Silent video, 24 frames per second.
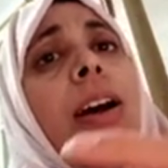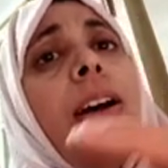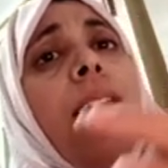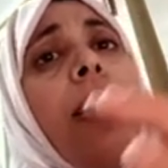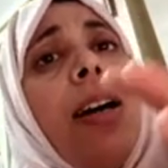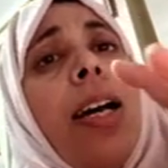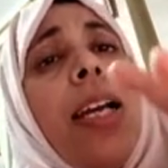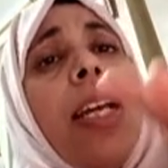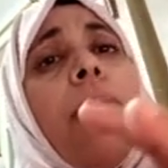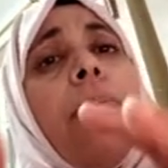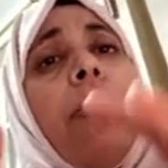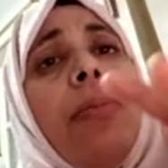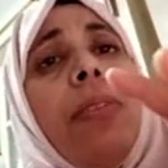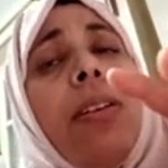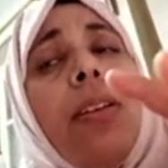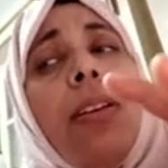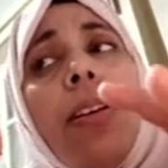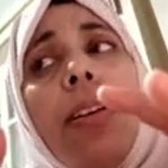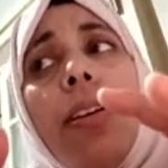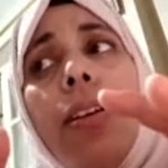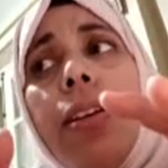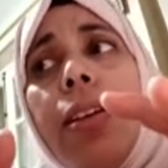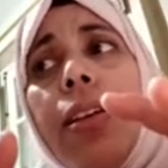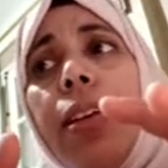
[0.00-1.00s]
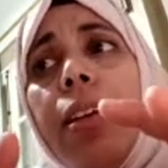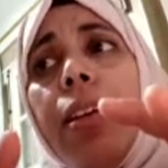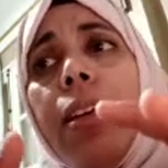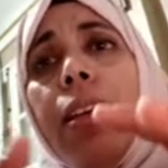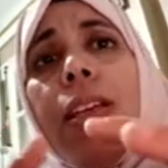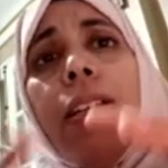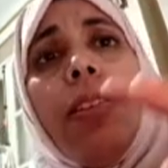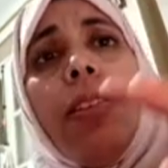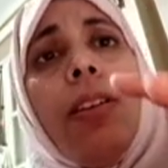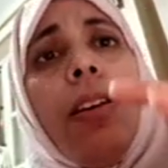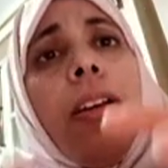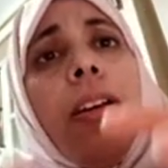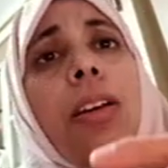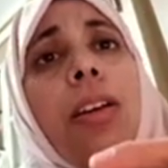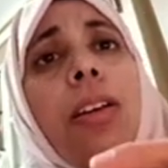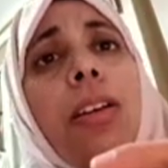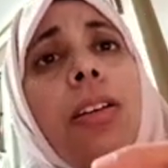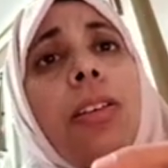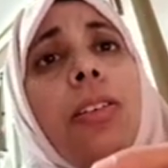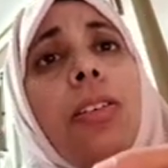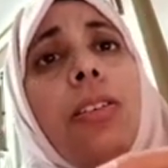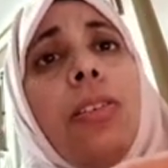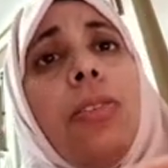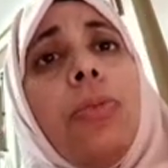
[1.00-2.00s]
I am in
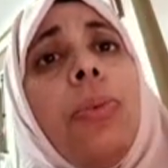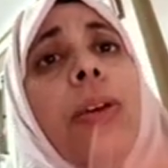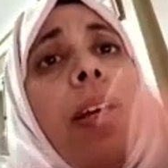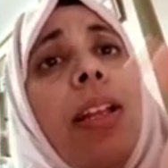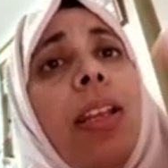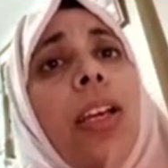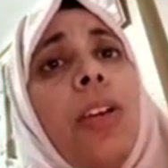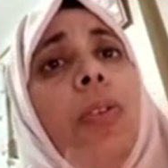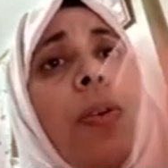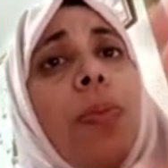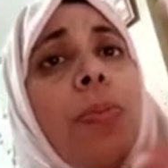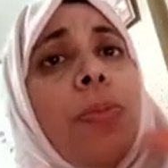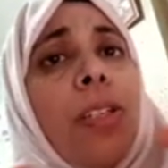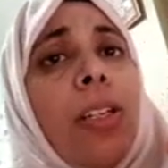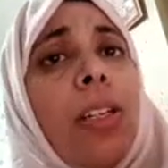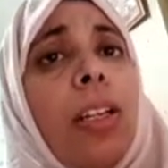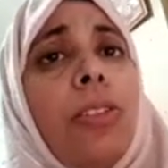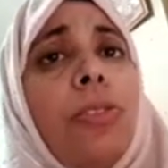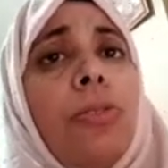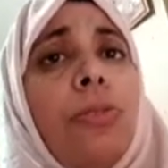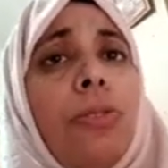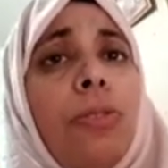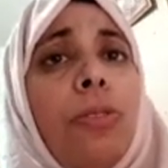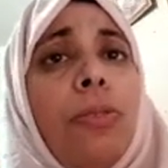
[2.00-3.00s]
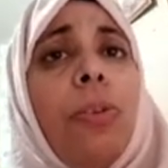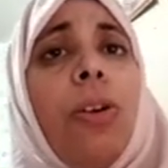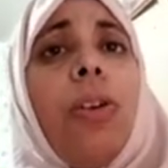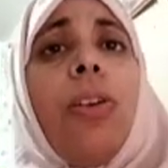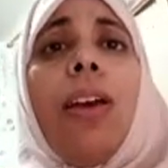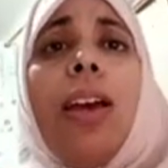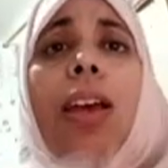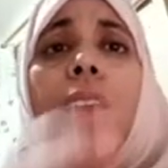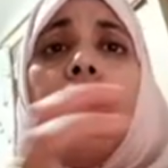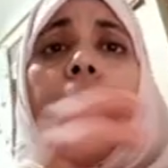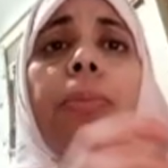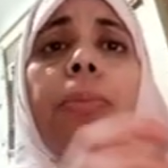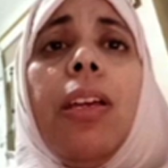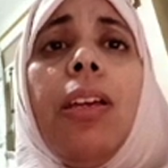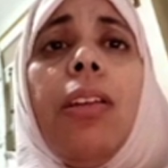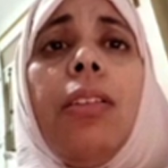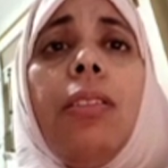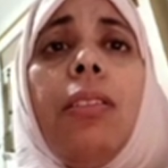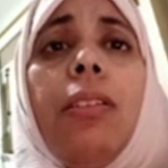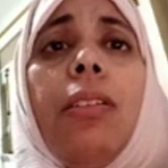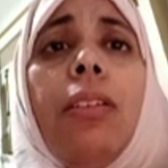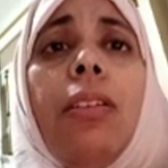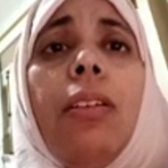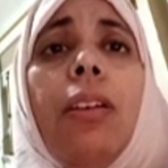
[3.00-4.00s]
a well-equipped classroom, or I am in
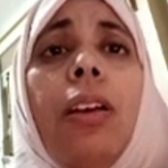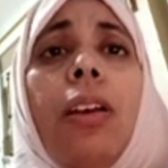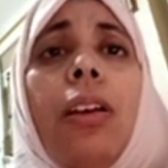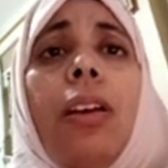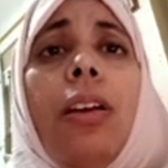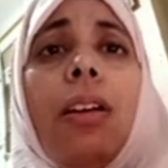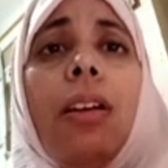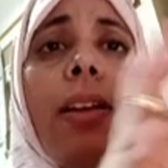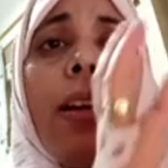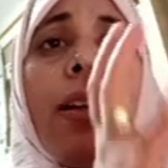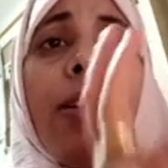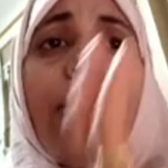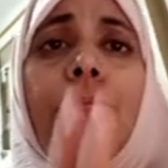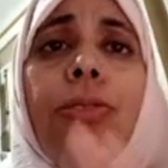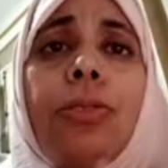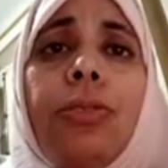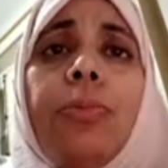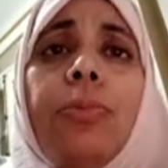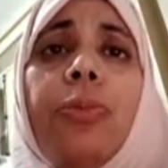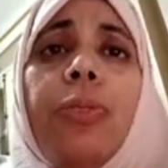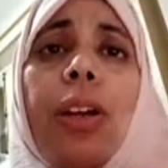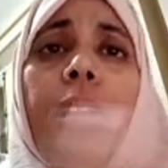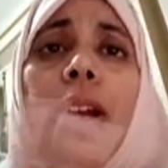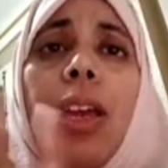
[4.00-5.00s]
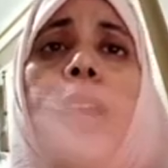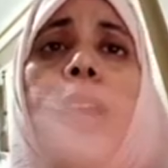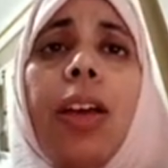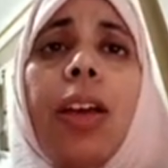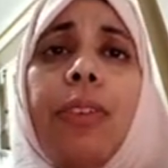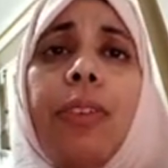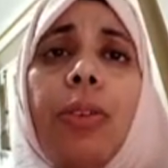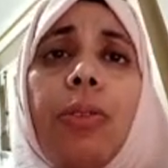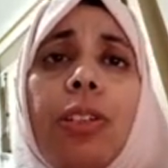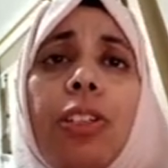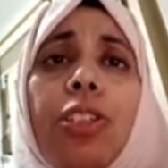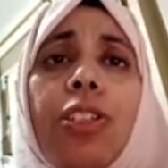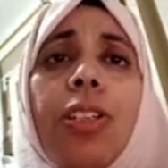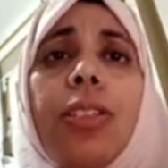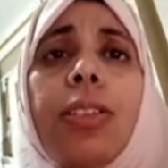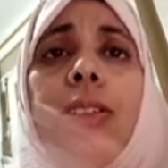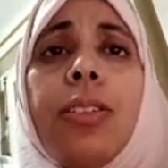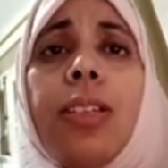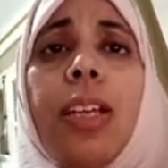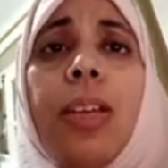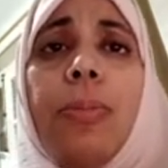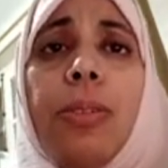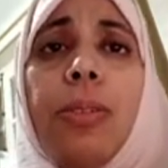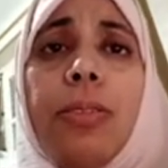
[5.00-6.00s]
a classroom where I have only chairs and
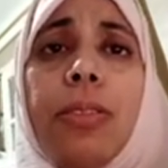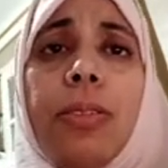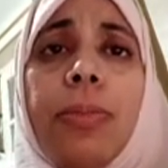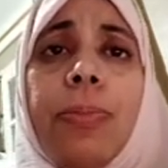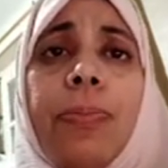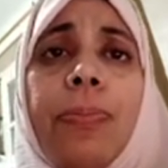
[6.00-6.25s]
tables.